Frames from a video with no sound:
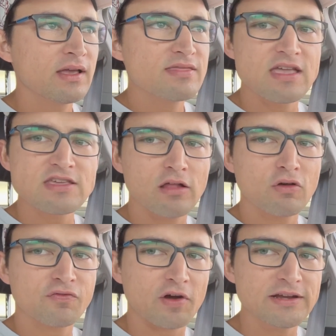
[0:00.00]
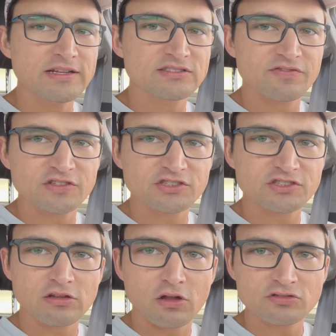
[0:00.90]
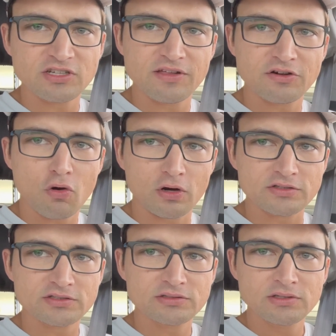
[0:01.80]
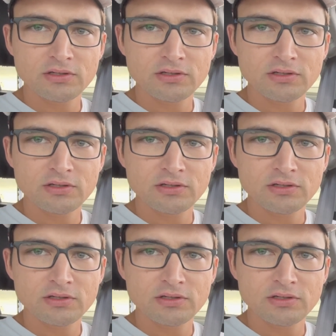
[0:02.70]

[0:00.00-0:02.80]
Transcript: that Yellow Freight is officially closing their doors.